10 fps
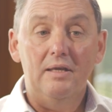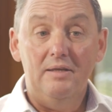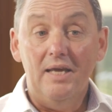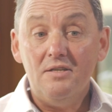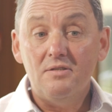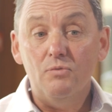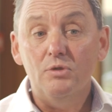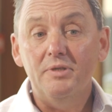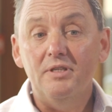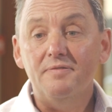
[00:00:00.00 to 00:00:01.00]
Yes, there
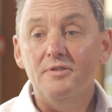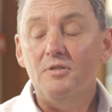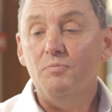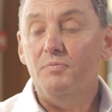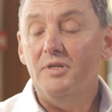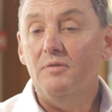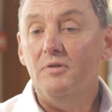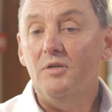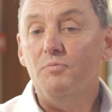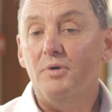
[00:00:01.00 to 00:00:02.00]
will be difference
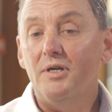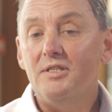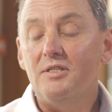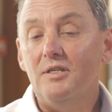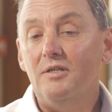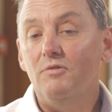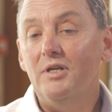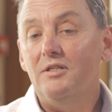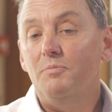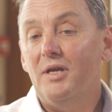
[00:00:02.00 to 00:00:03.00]
in price. It
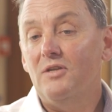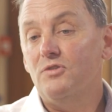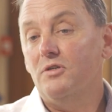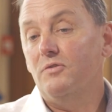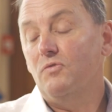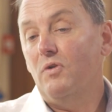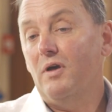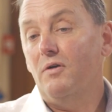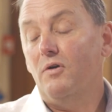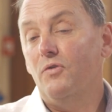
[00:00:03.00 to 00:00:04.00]
really depends on
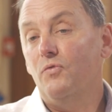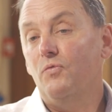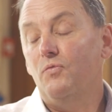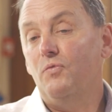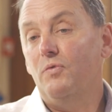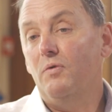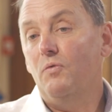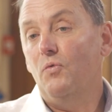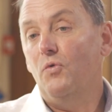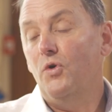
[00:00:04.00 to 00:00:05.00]

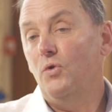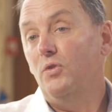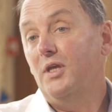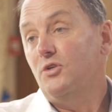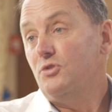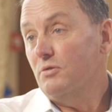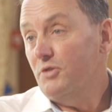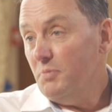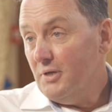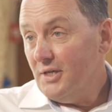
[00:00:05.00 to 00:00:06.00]
who the
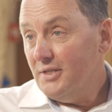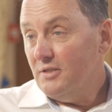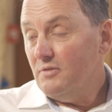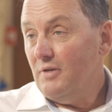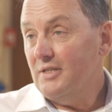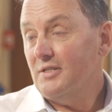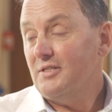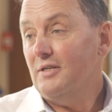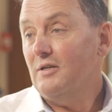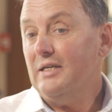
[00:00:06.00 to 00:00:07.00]
insurer is behind it. As I
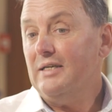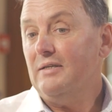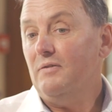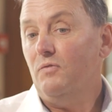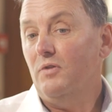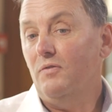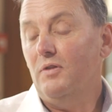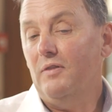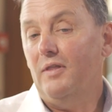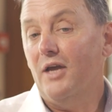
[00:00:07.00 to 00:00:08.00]
said earlier,
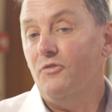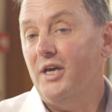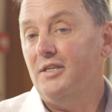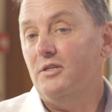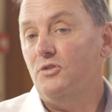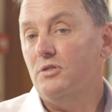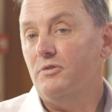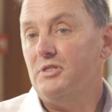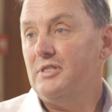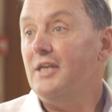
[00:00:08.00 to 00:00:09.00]
the unrated
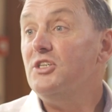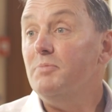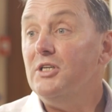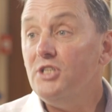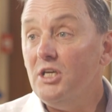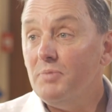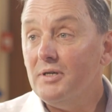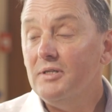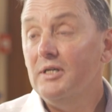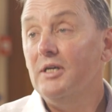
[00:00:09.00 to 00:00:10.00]
insurers tend to be cheaper,